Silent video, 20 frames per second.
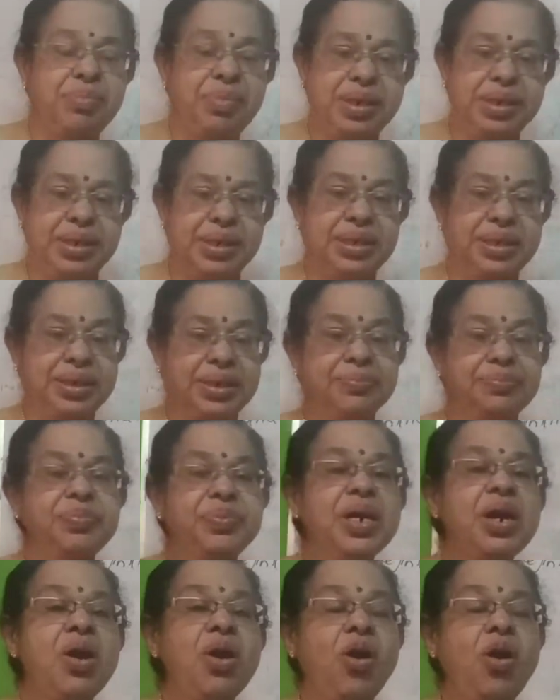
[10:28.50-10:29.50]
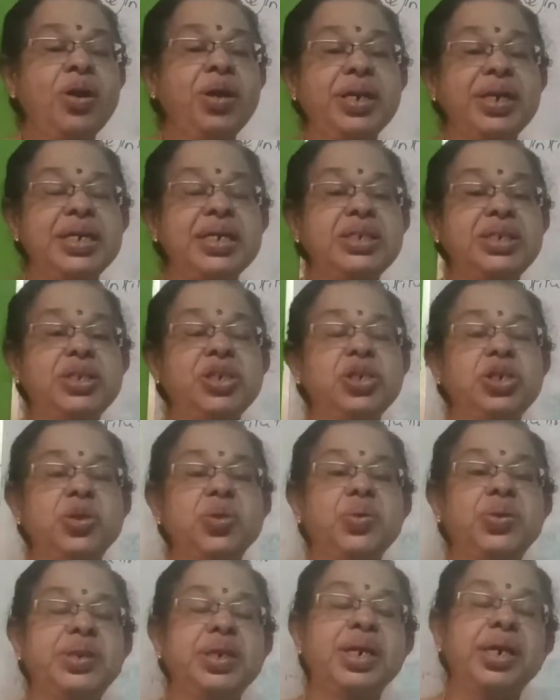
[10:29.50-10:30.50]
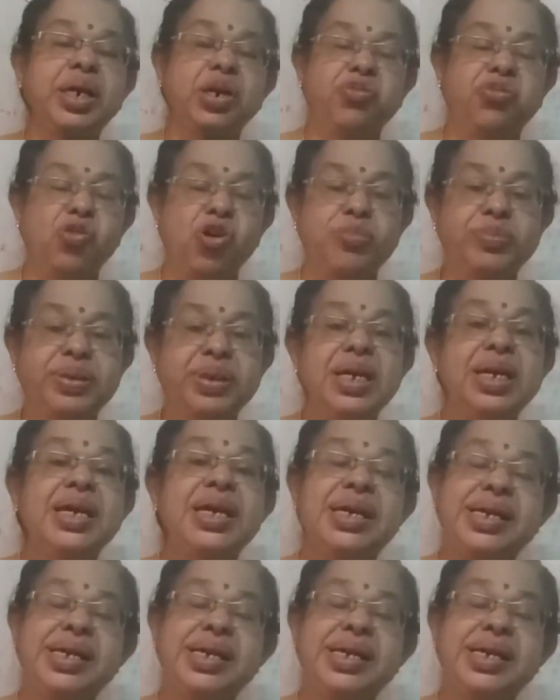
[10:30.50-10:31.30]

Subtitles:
measures or institutional reforms.